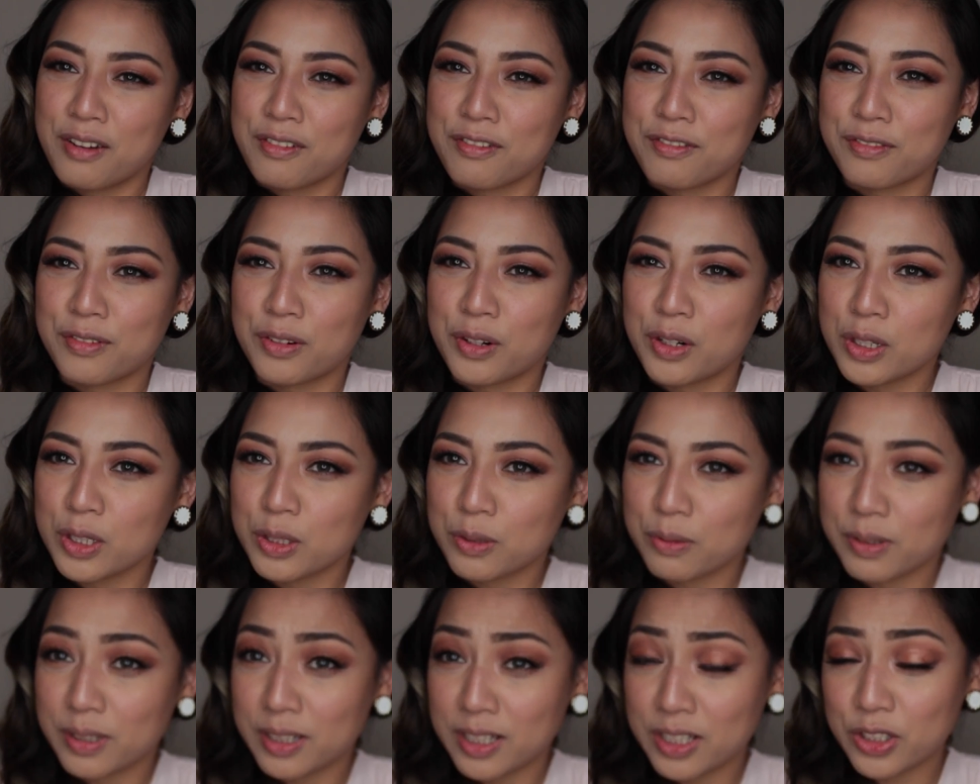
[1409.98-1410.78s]
At
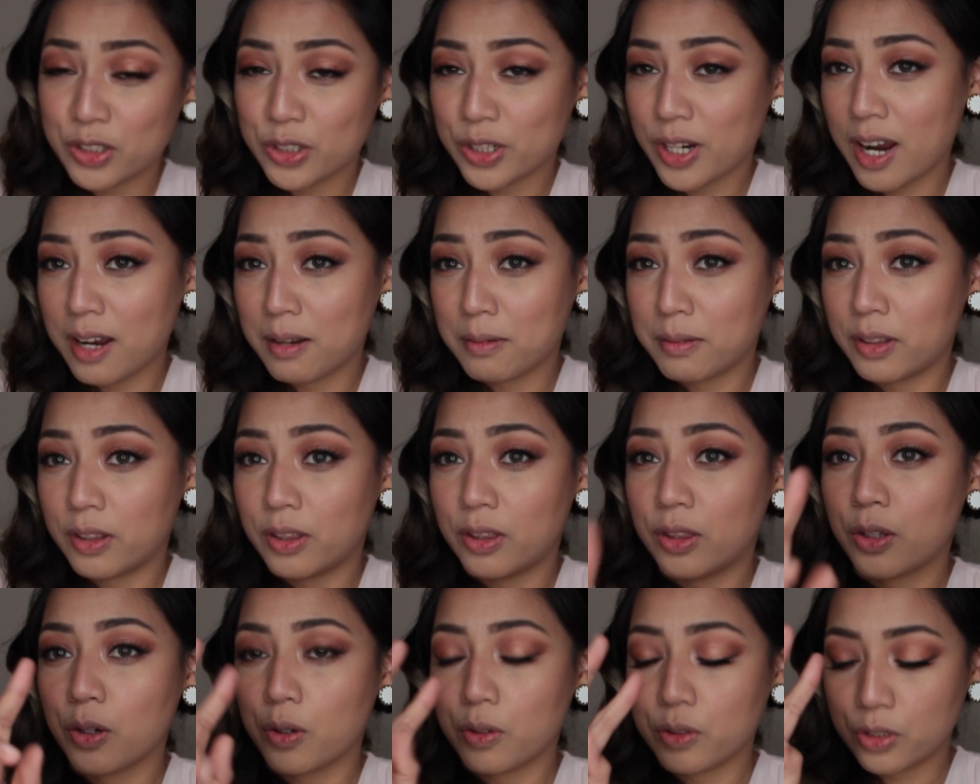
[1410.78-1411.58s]
first, when I tried
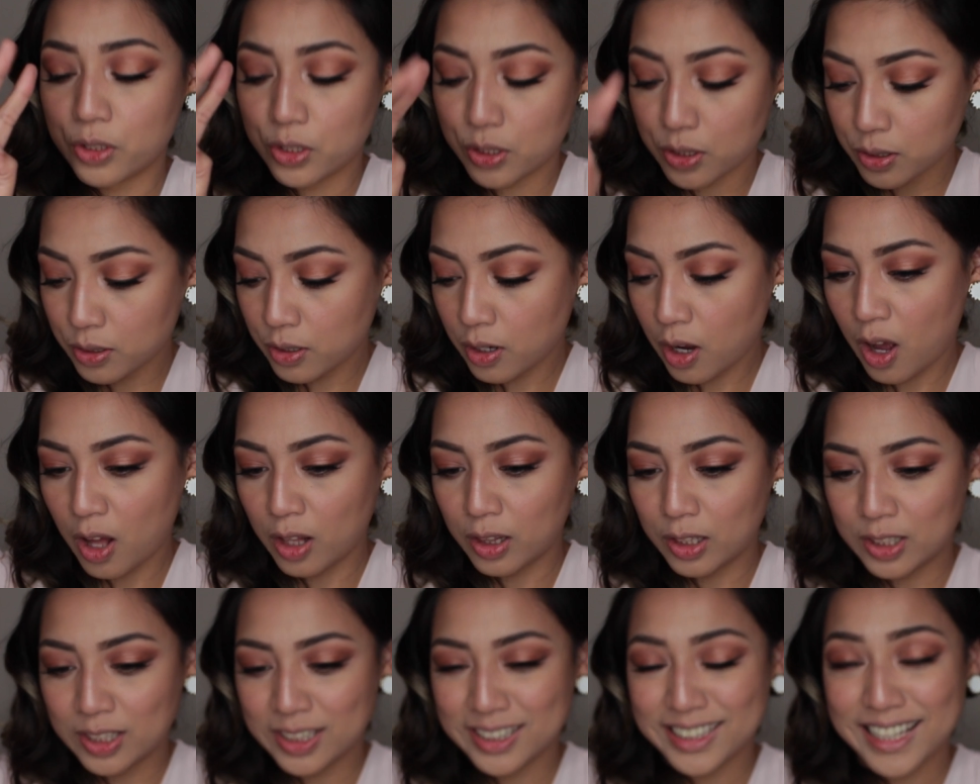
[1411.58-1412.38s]
those two
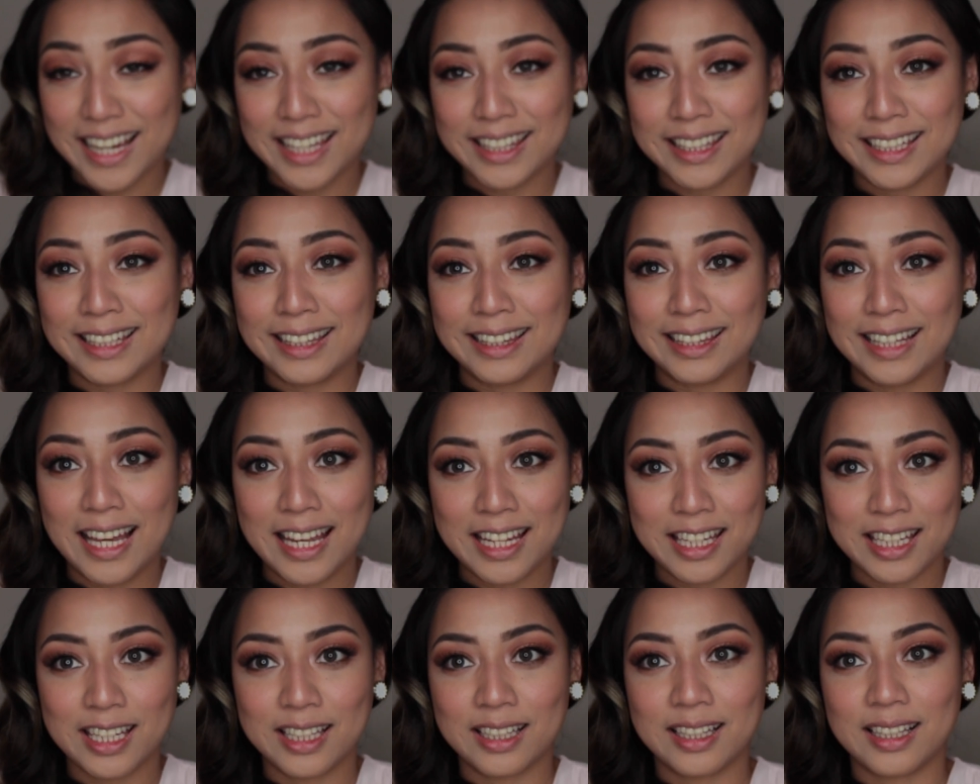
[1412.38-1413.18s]
colors, I didn't
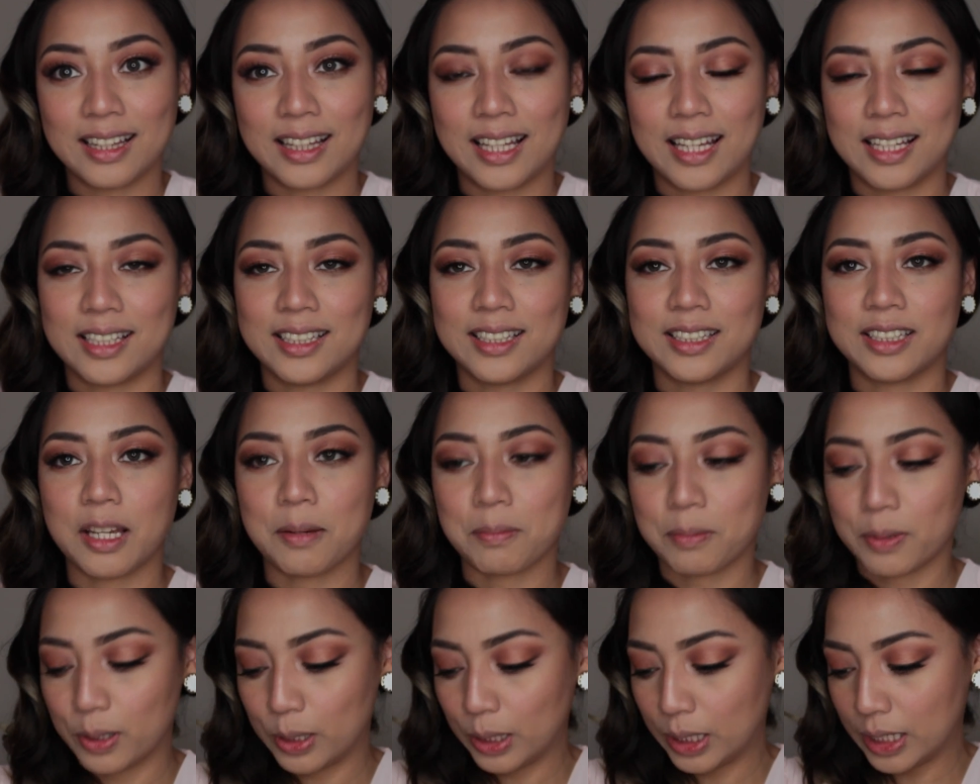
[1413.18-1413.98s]
like it like
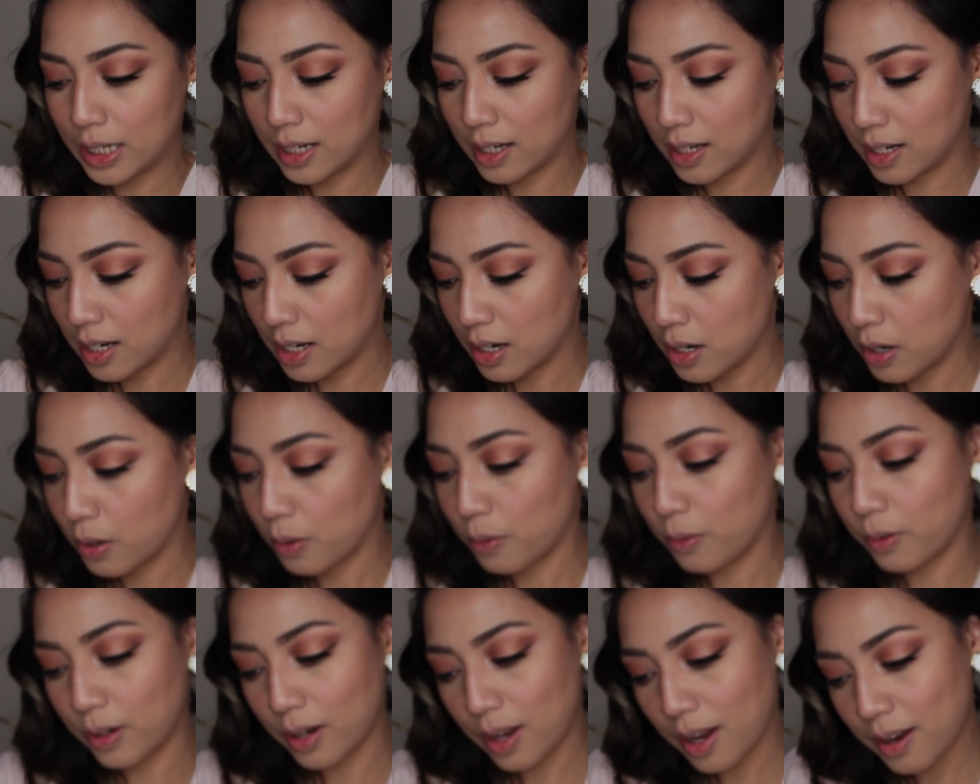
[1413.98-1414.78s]
separately.
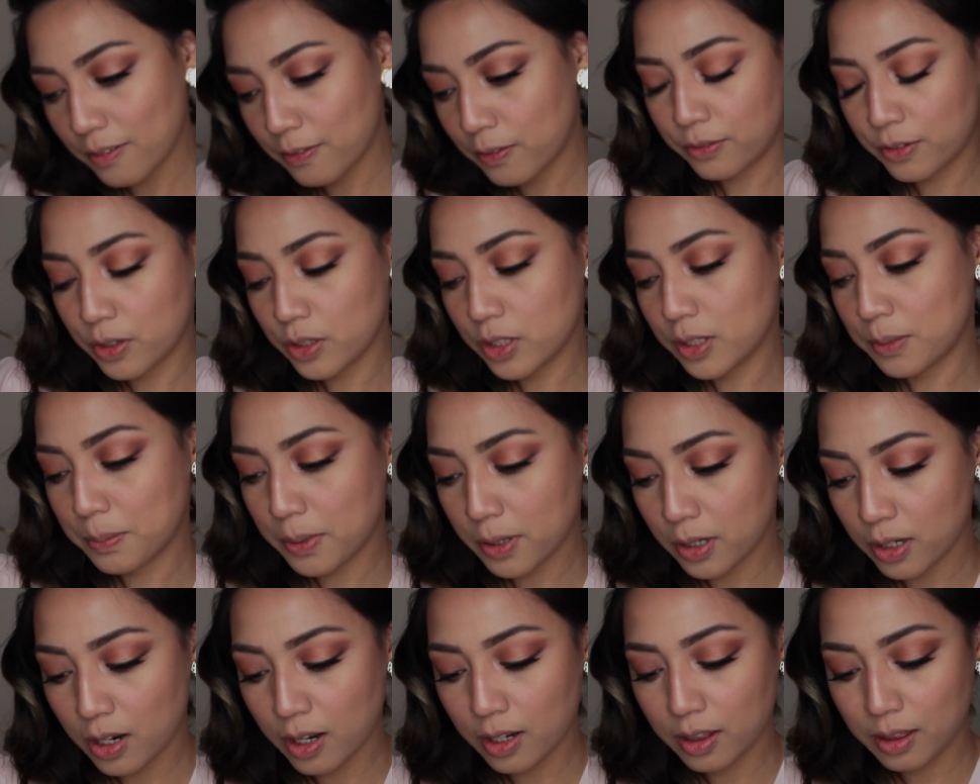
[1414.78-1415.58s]
When I first
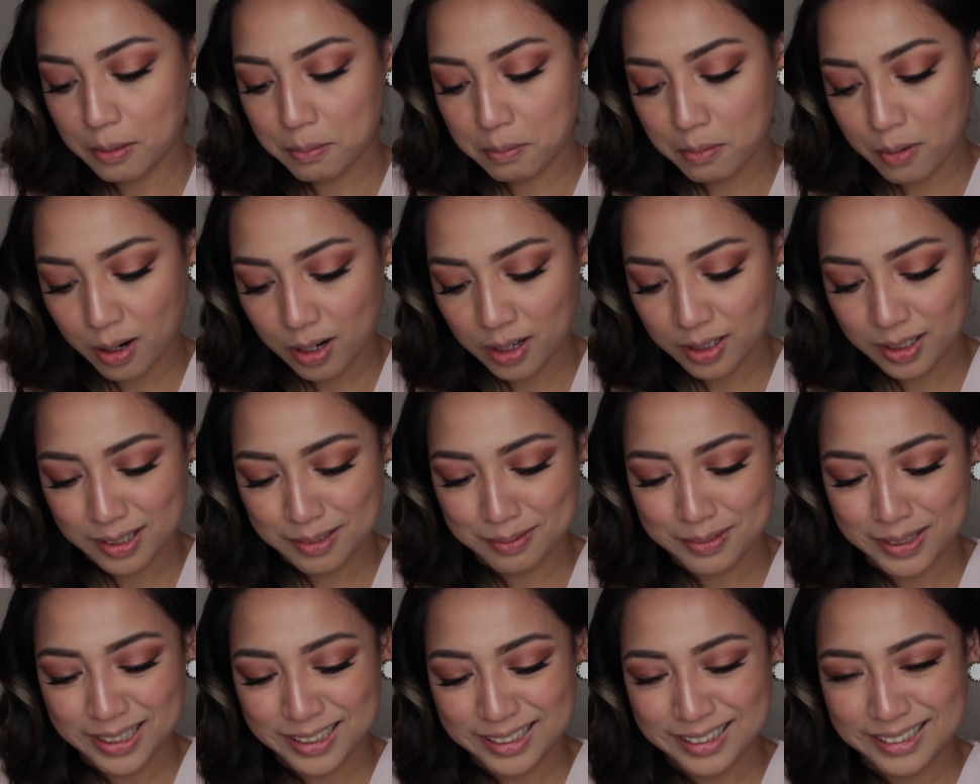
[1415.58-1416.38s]
put on Lamarck,
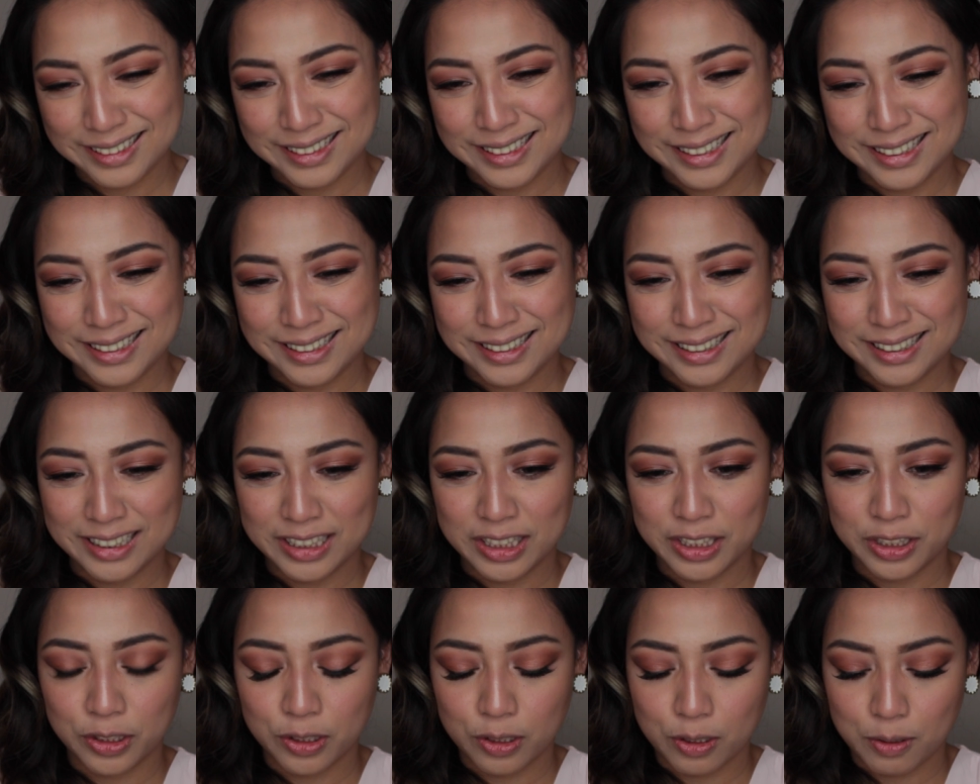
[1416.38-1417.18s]
I'm like,
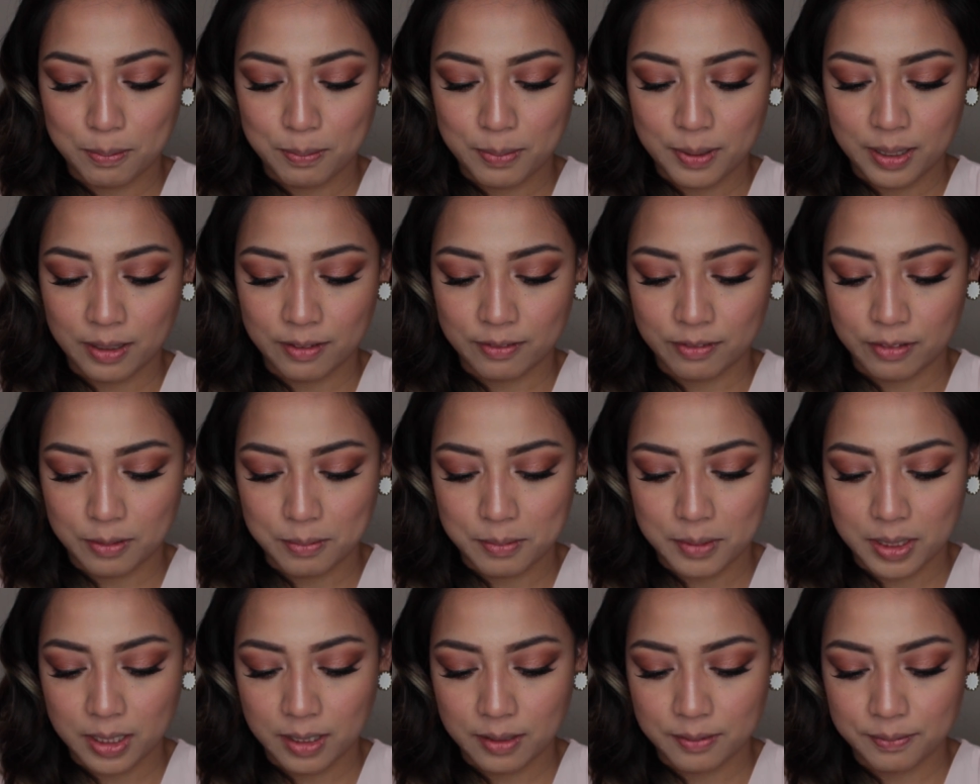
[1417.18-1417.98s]
it's too pink for
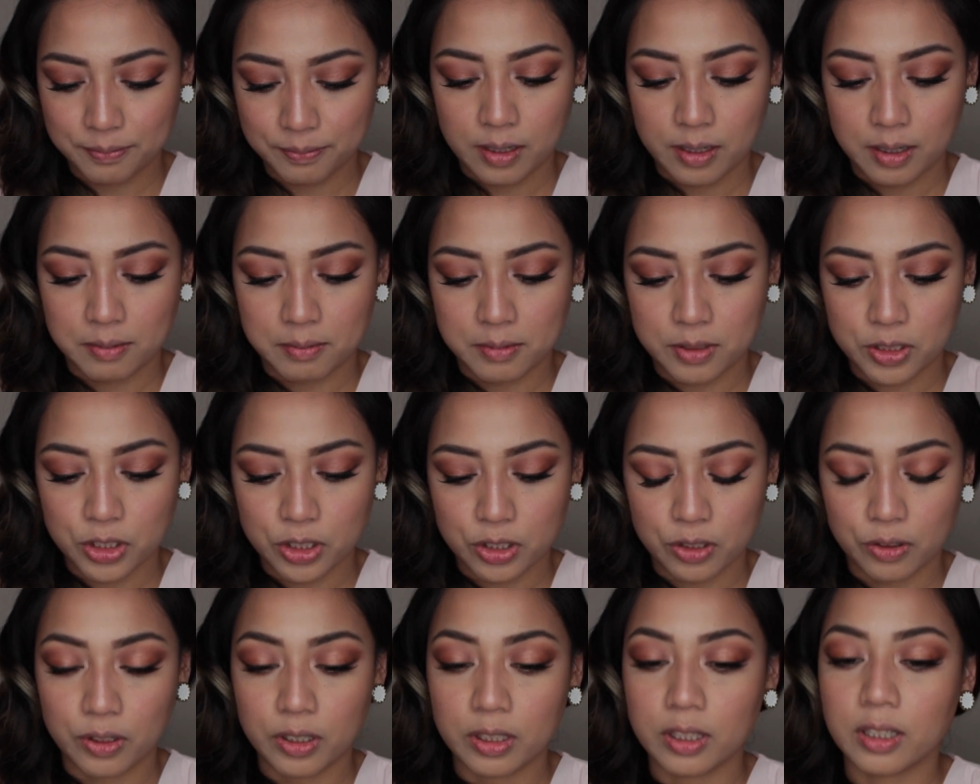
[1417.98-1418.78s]
me. I'm gonna
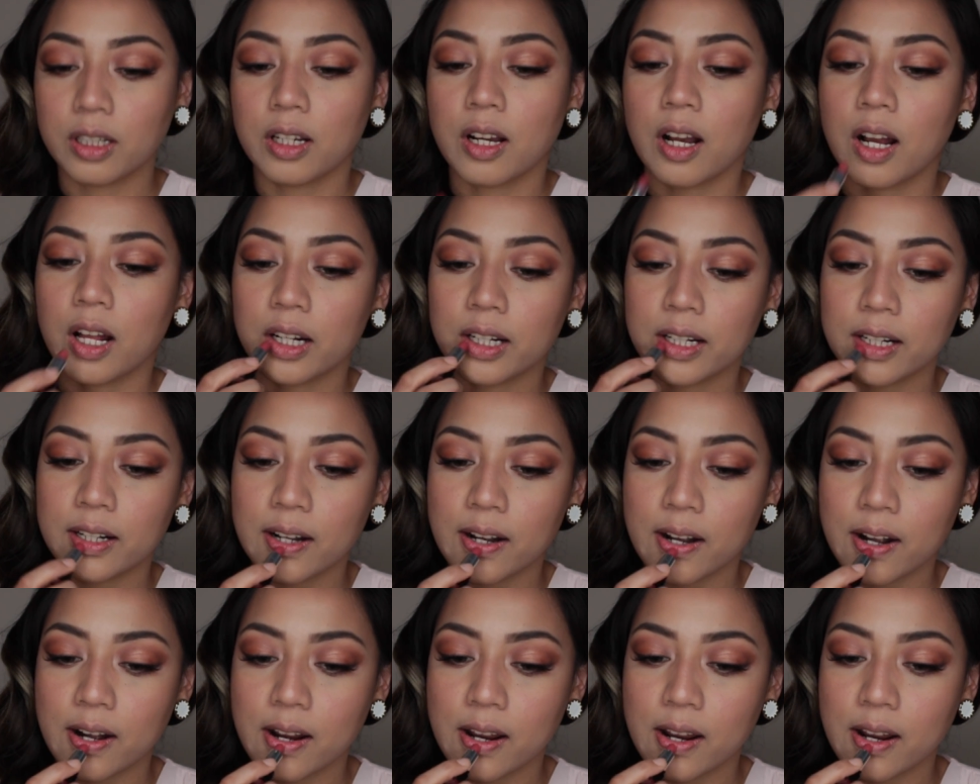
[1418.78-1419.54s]
show you the color.